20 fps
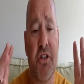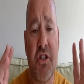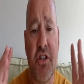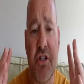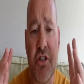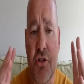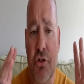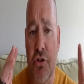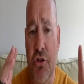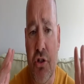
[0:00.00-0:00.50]

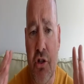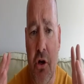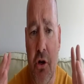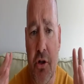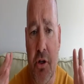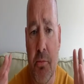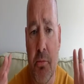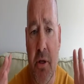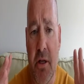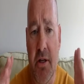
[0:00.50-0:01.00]
desistance
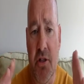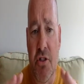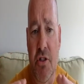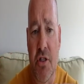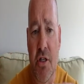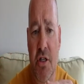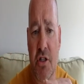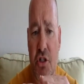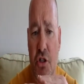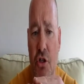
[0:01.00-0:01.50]
kind of means,
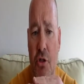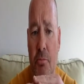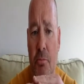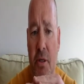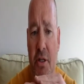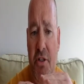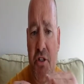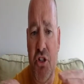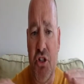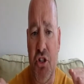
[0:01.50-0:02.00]
and it's a
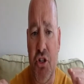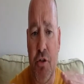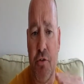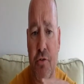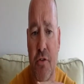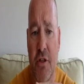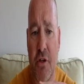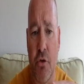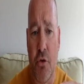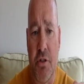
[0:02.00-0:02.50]
complete
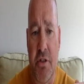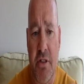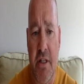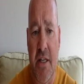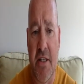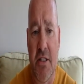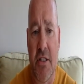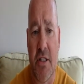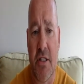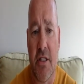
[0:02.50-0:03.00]
shift in
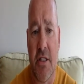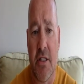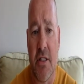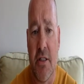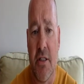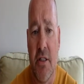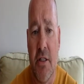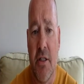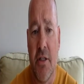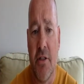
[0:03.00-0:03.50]
identity.